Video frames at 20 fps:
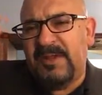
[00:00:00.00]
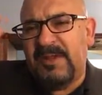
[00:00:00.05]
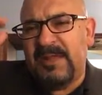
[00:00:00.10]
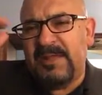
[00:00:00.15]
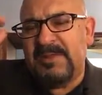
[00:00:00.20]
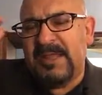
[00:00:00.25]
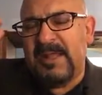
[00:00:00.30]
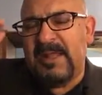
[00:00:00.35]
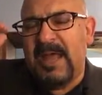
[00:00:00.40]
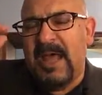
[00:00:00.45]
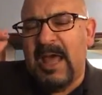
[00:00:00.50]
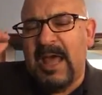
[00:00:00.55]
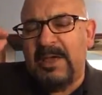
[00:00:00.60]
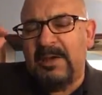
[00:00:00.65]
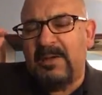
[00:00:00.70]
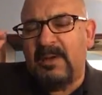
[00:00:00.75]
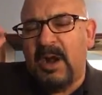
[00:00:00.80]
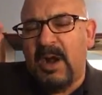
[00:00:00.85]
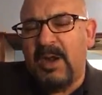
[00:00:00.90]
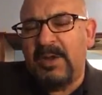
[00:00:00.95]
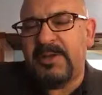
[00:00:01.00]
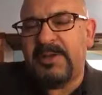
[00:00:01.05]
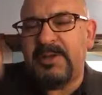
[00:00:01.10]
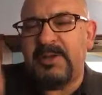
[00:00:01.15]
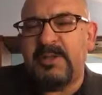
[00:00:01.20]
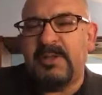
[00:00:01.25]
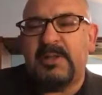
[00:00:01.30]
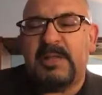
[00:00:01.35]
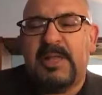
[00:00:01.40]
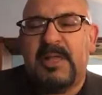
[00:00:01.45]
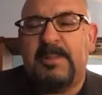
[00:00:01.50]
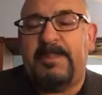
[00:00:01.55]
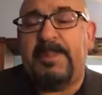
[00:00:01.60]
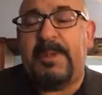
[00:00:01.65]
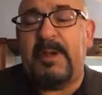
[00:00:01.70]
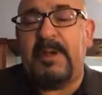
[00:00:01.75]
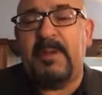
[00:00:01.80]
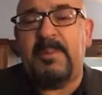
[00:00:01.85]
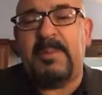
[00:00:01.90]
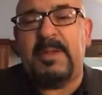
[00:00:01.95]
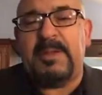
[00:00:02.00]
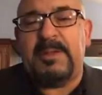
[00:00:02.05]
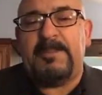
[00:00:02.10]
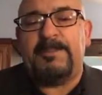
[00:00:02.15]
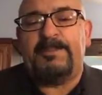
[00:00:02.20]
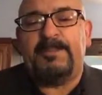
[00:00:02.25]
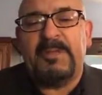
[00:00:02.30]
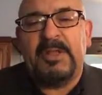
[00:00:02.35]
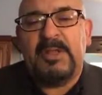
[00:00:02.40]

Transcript: in that hierarchical pyramid.